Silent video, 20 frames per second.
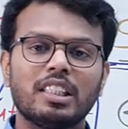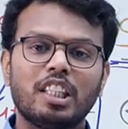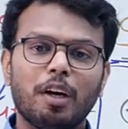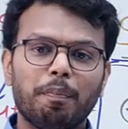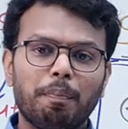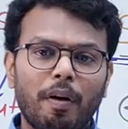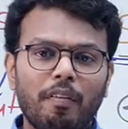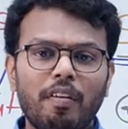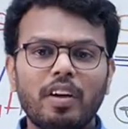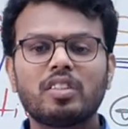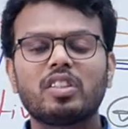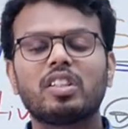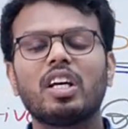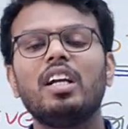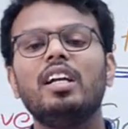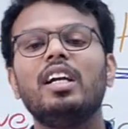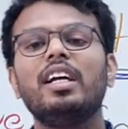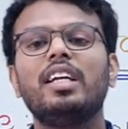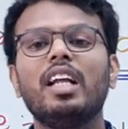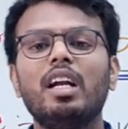the powers
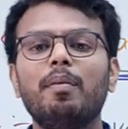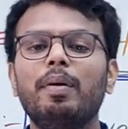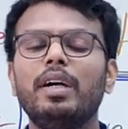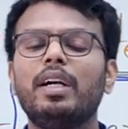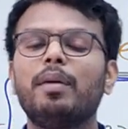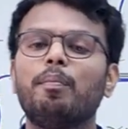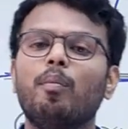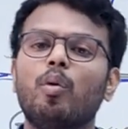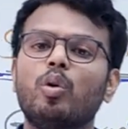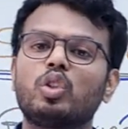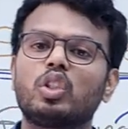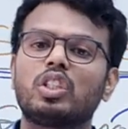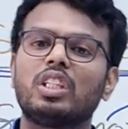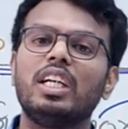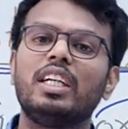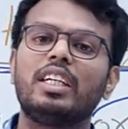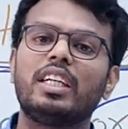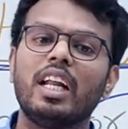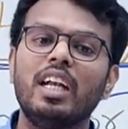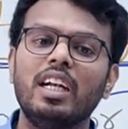are little bit
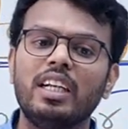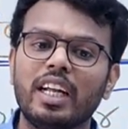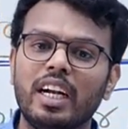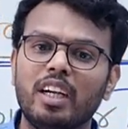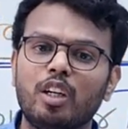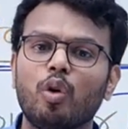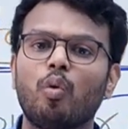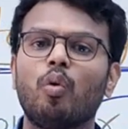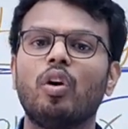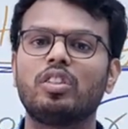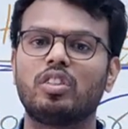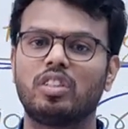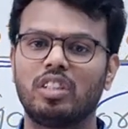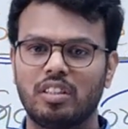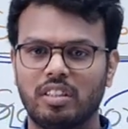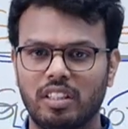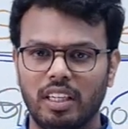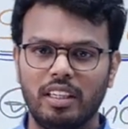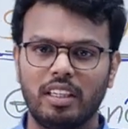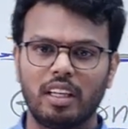mostly tilted towards
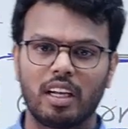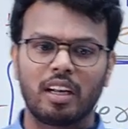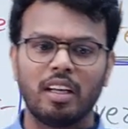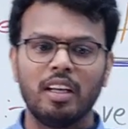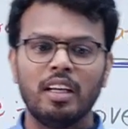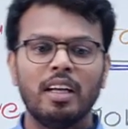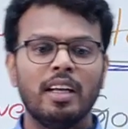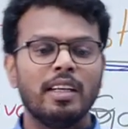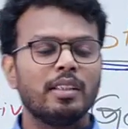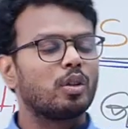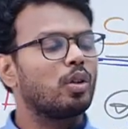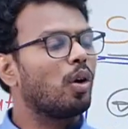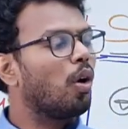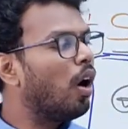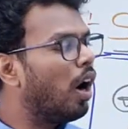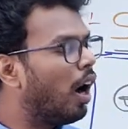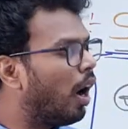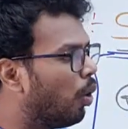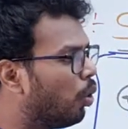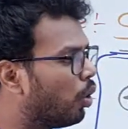the center.
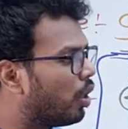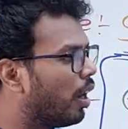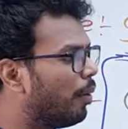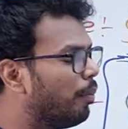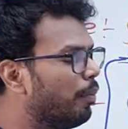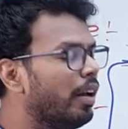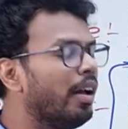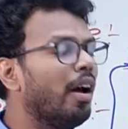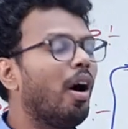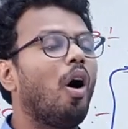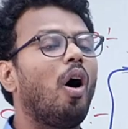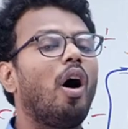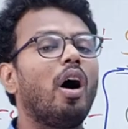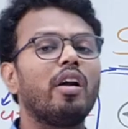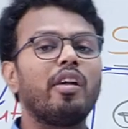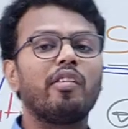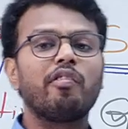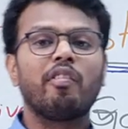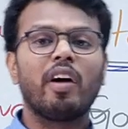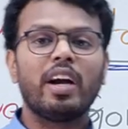So, how come
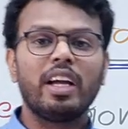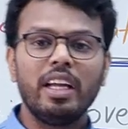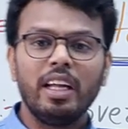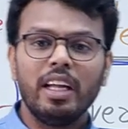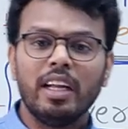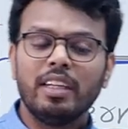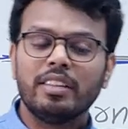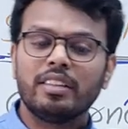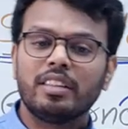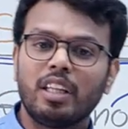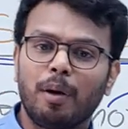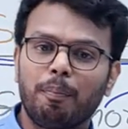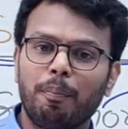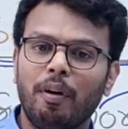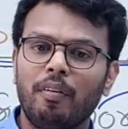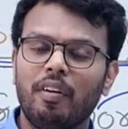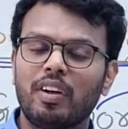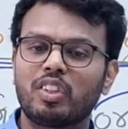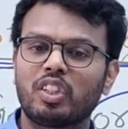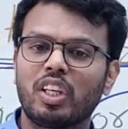or why the
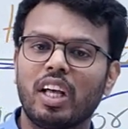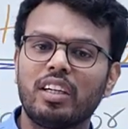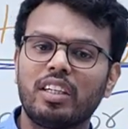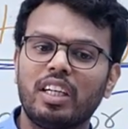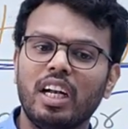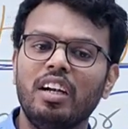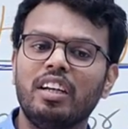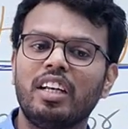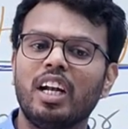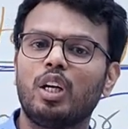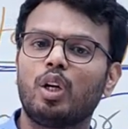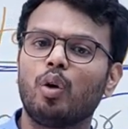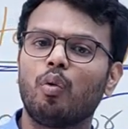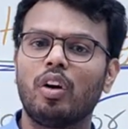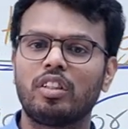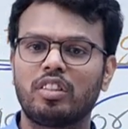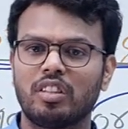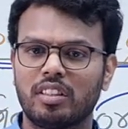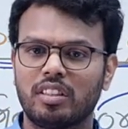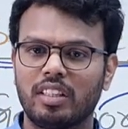powers are tilted
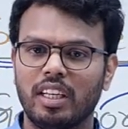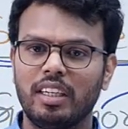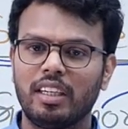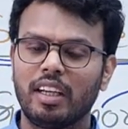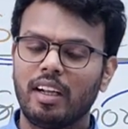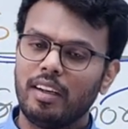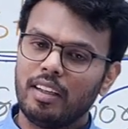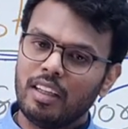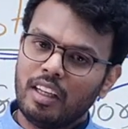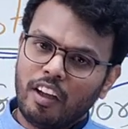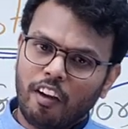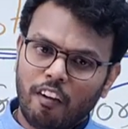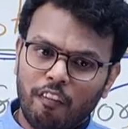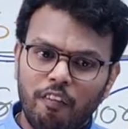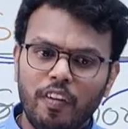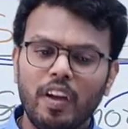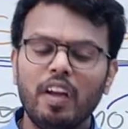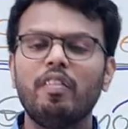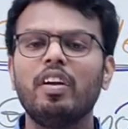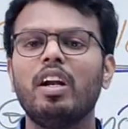towards the center?
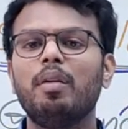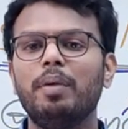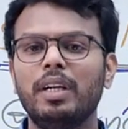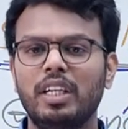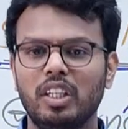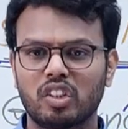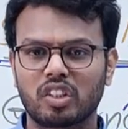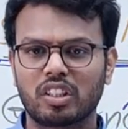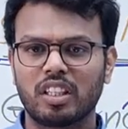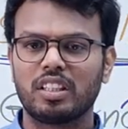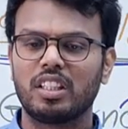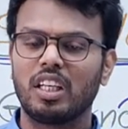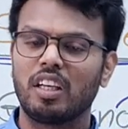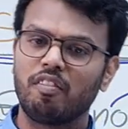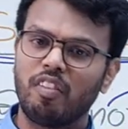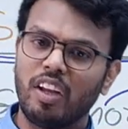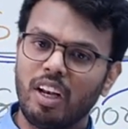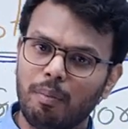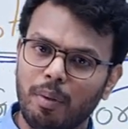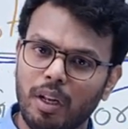We will be
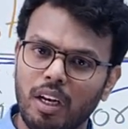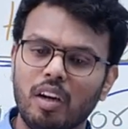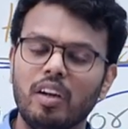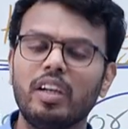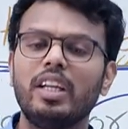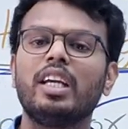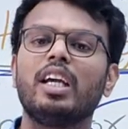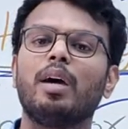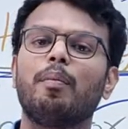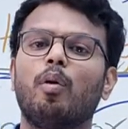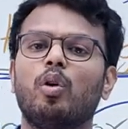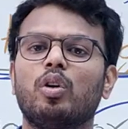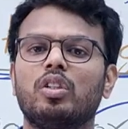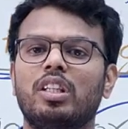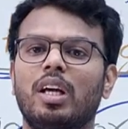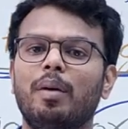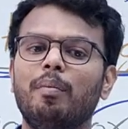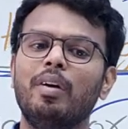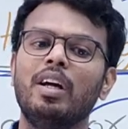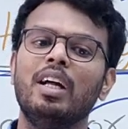discussing. We will be learning about
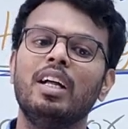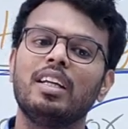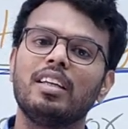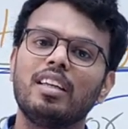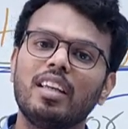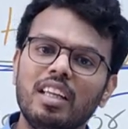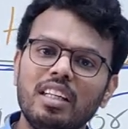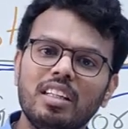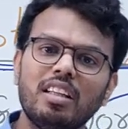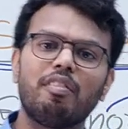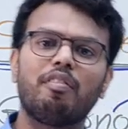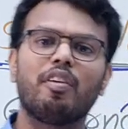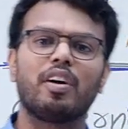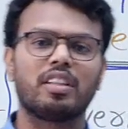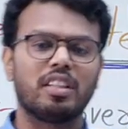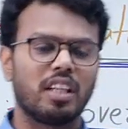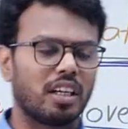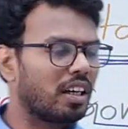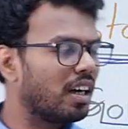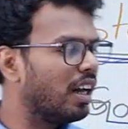them in the
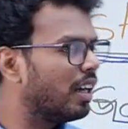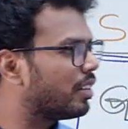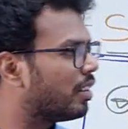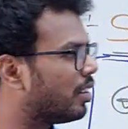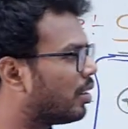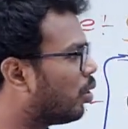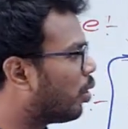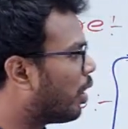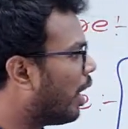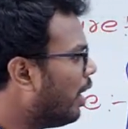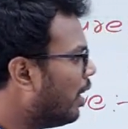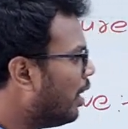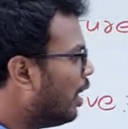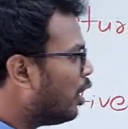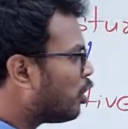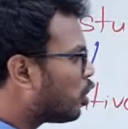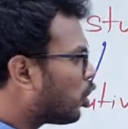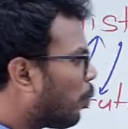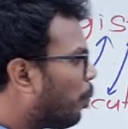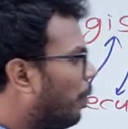further classes. Okay?
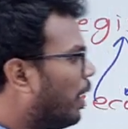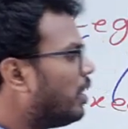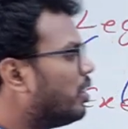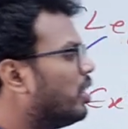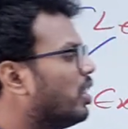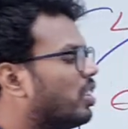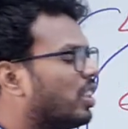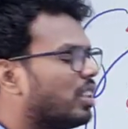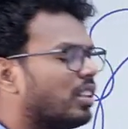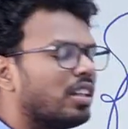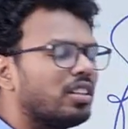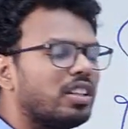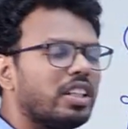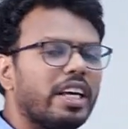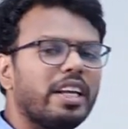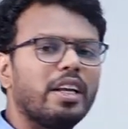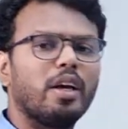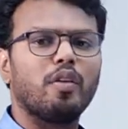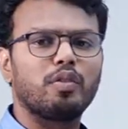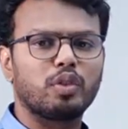So, but this is the
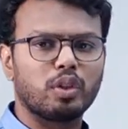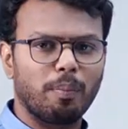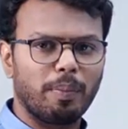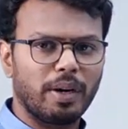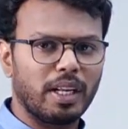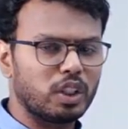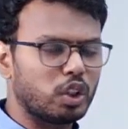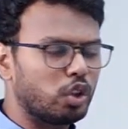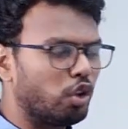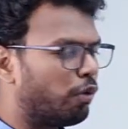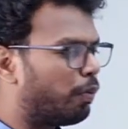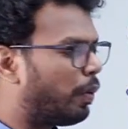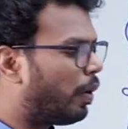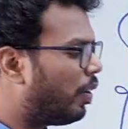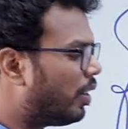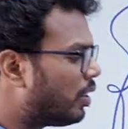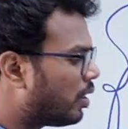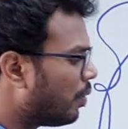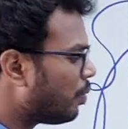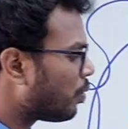theory of separation of
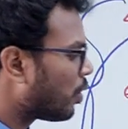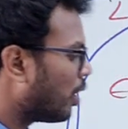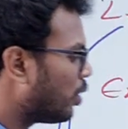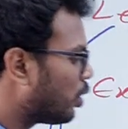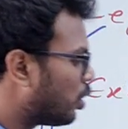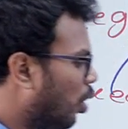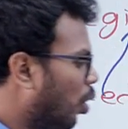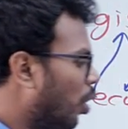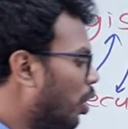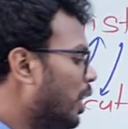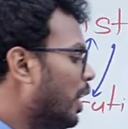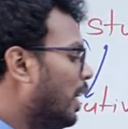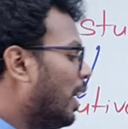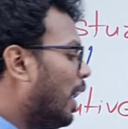powers. So,